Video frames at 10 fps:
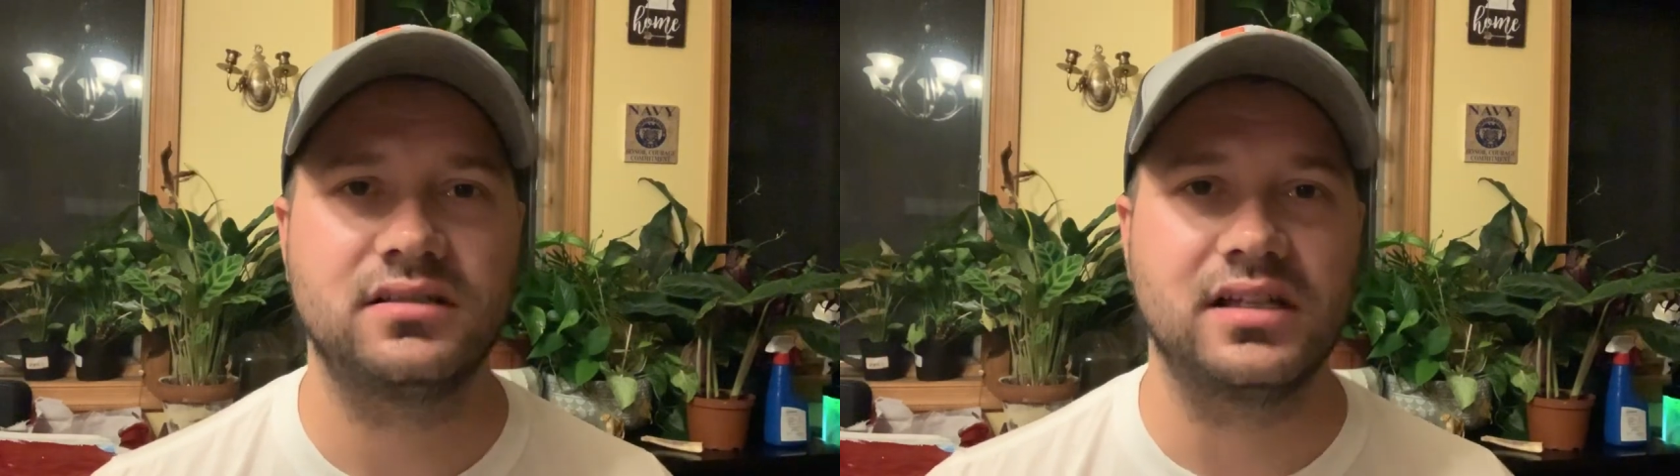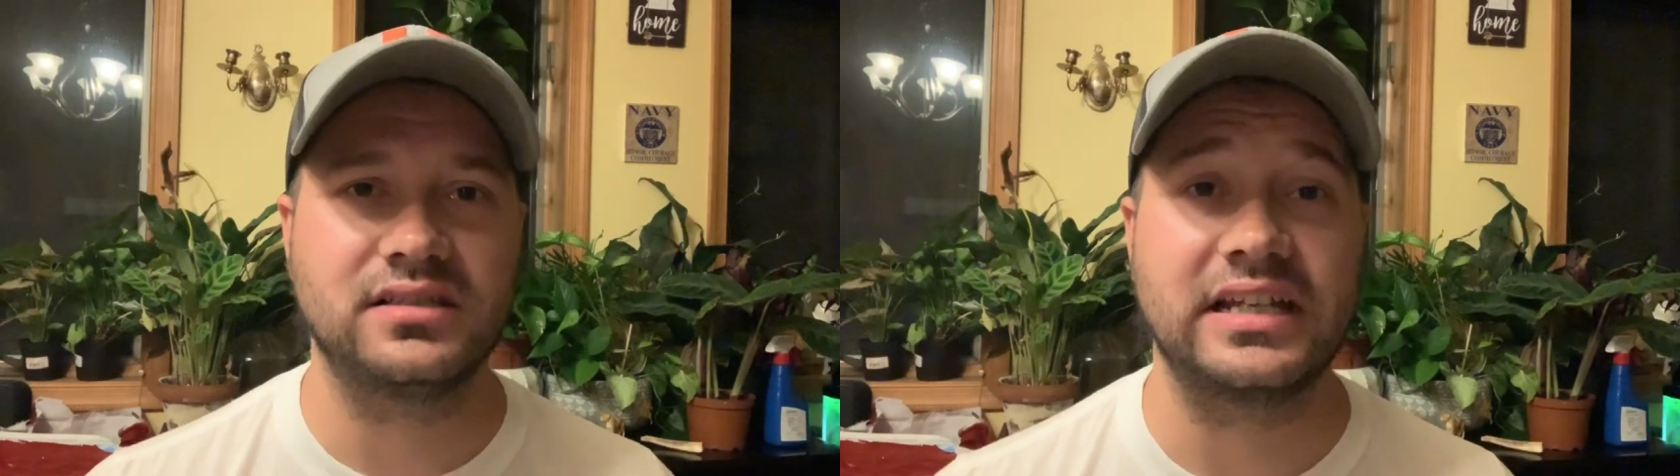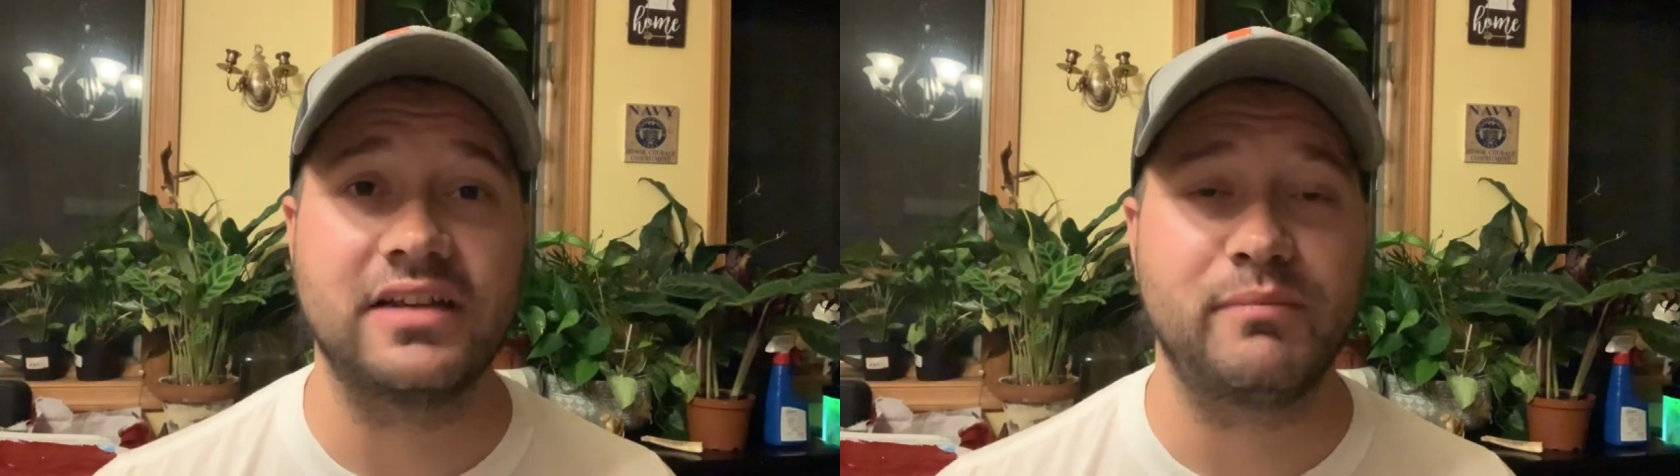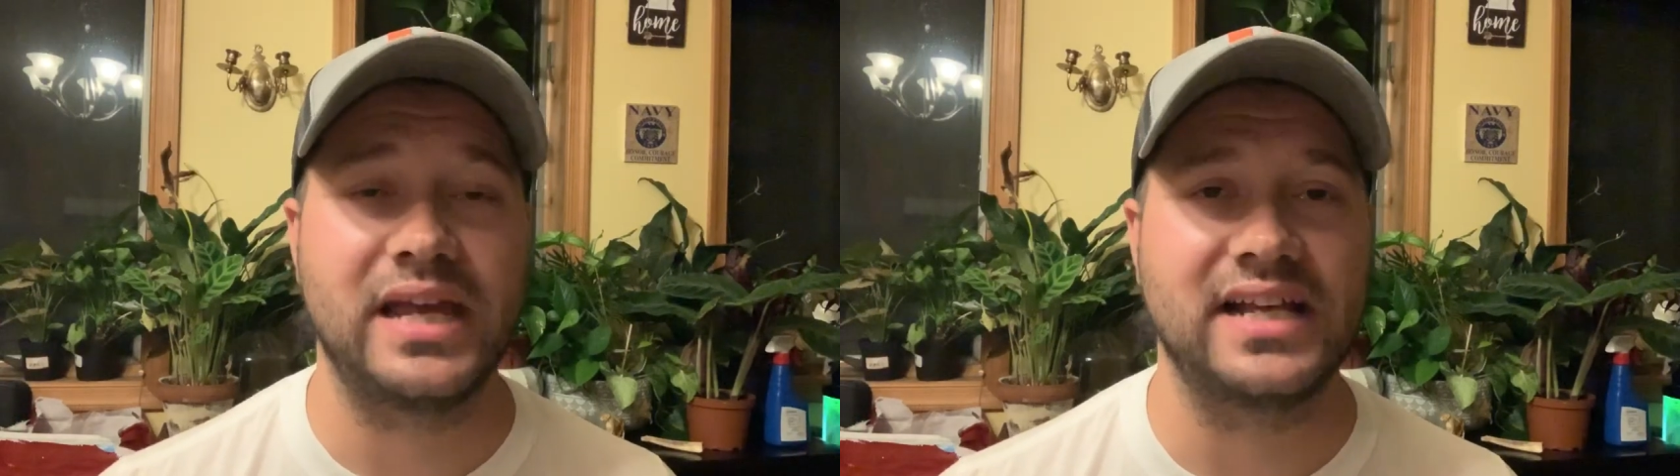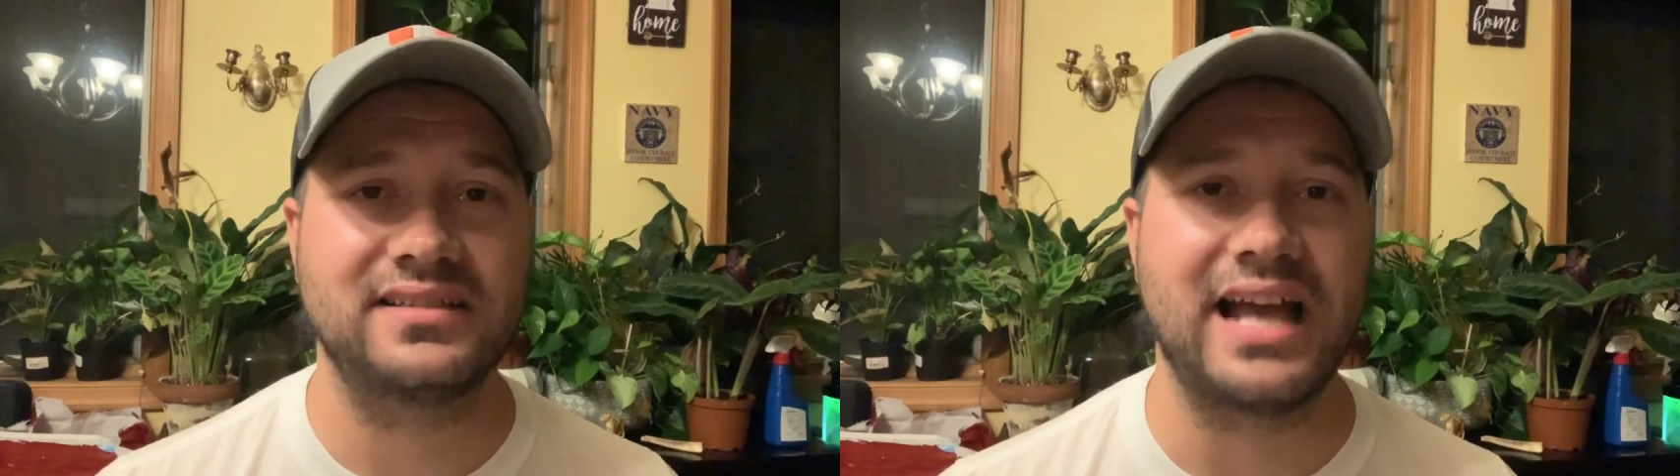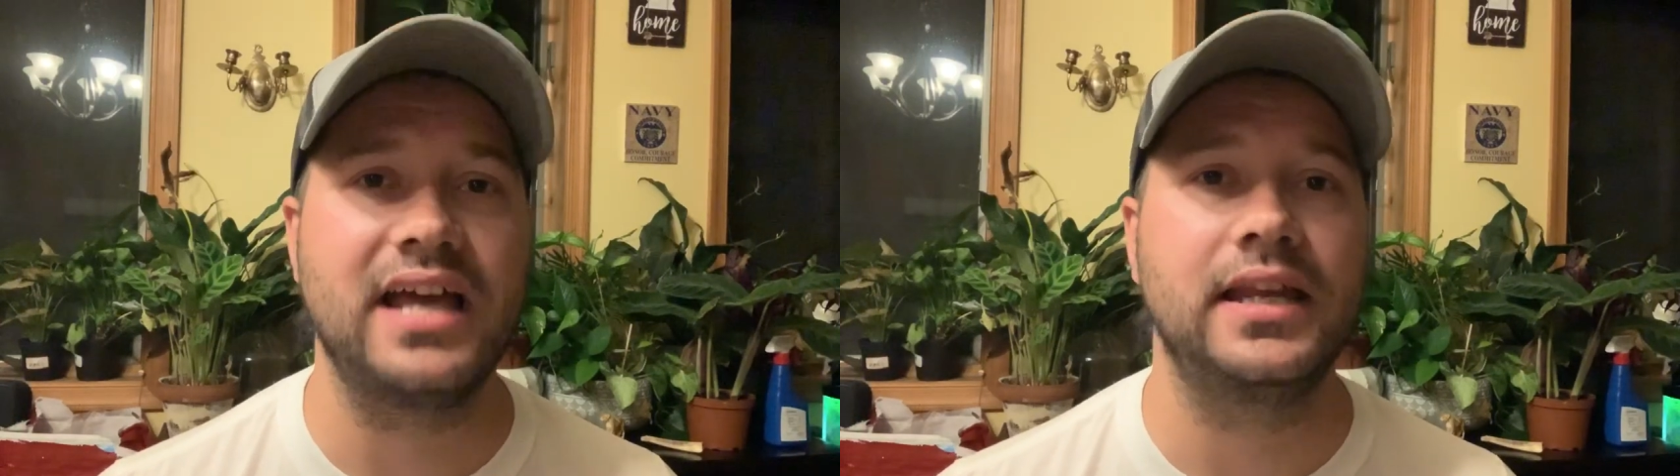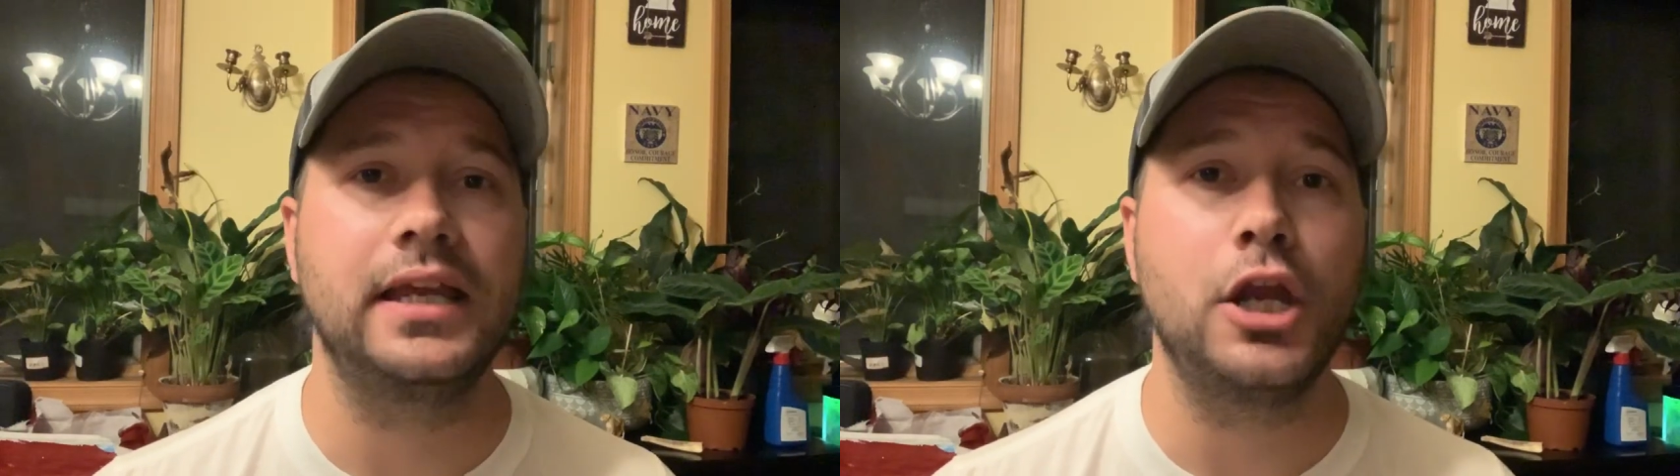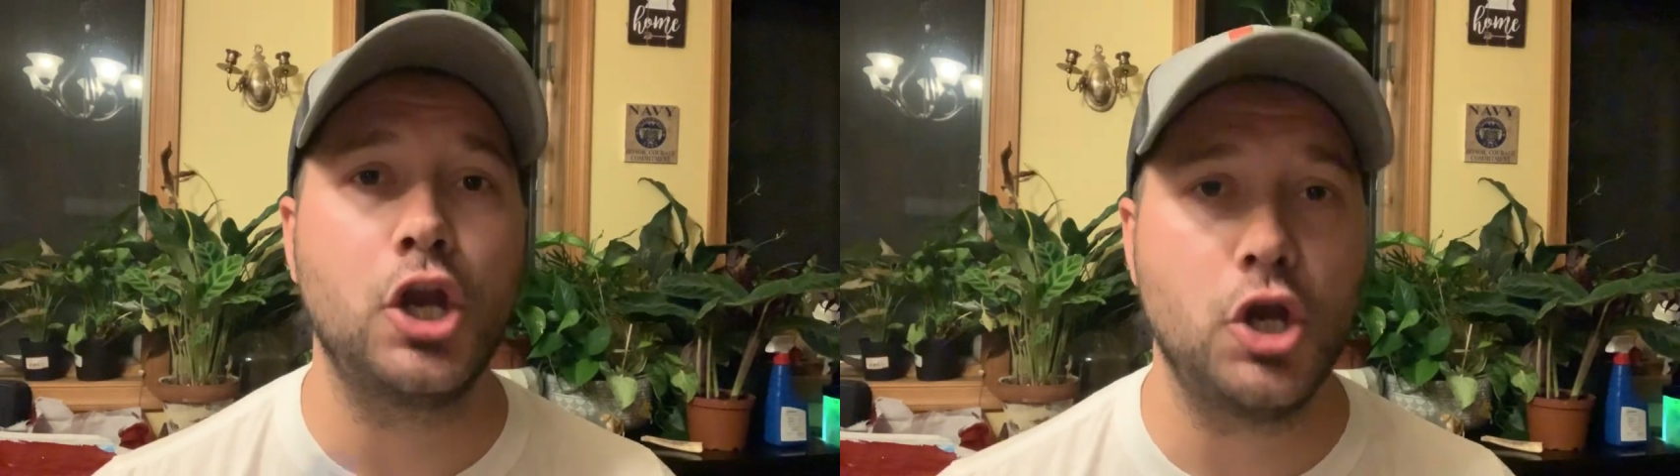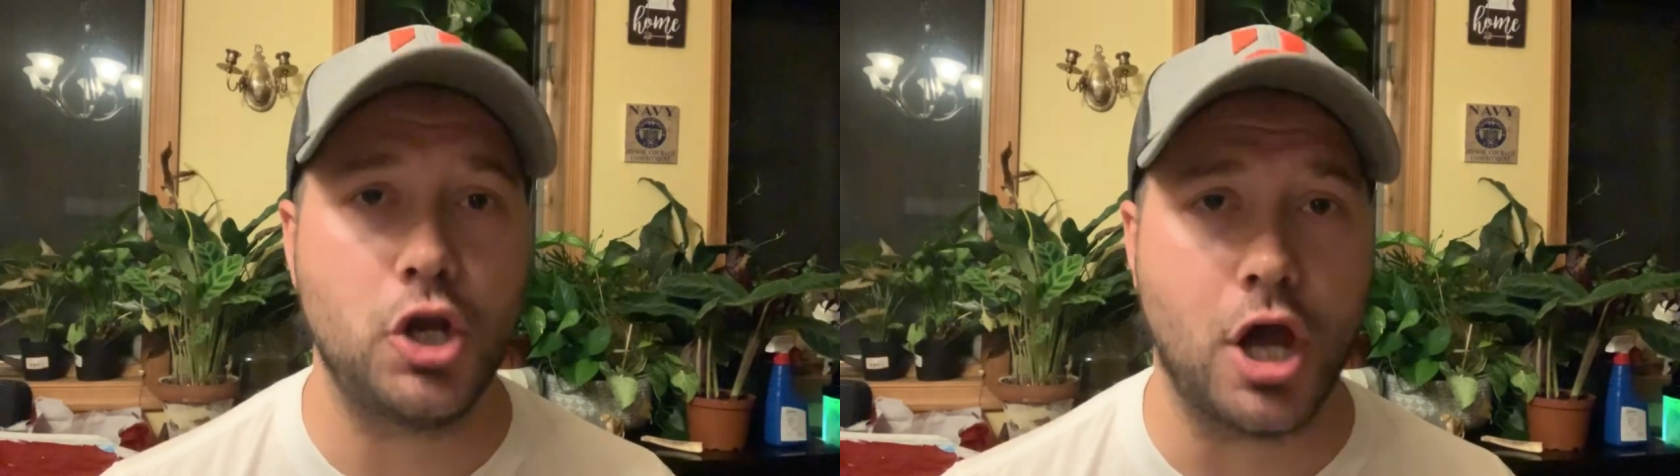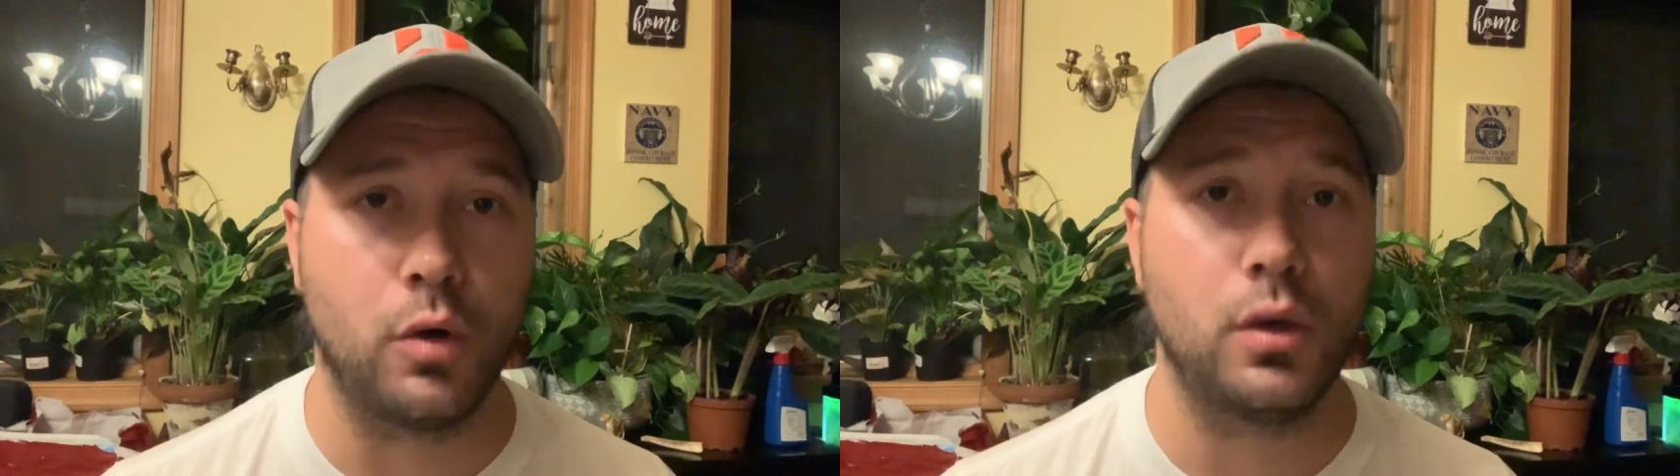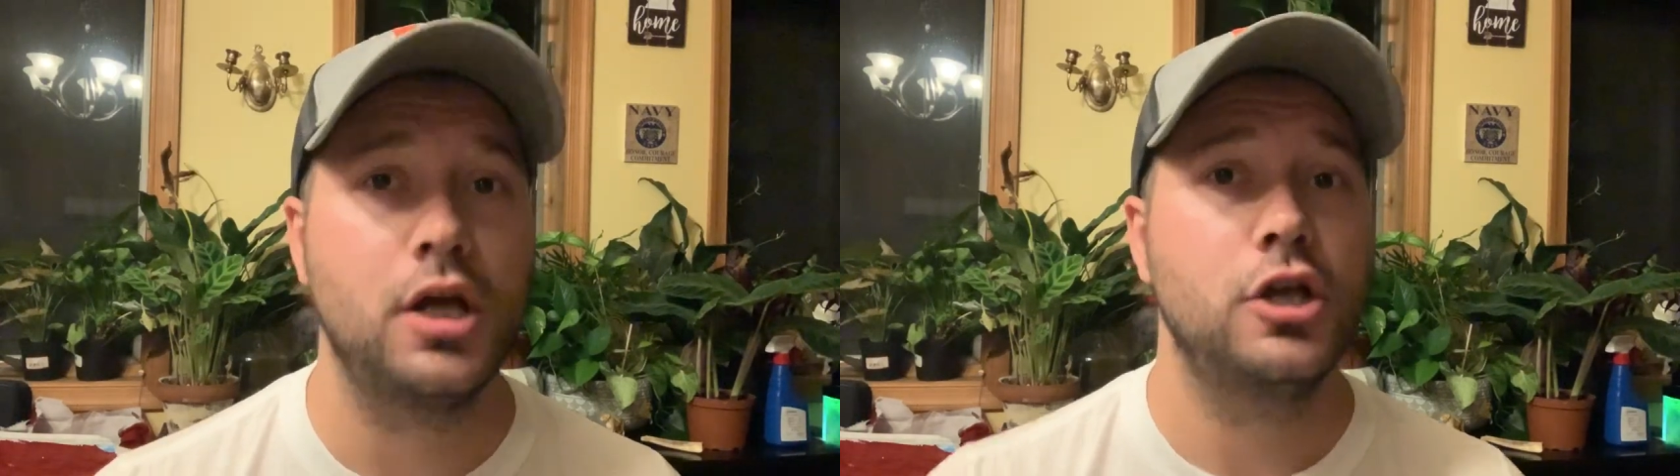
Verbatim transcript: Does it give me anxiety? No.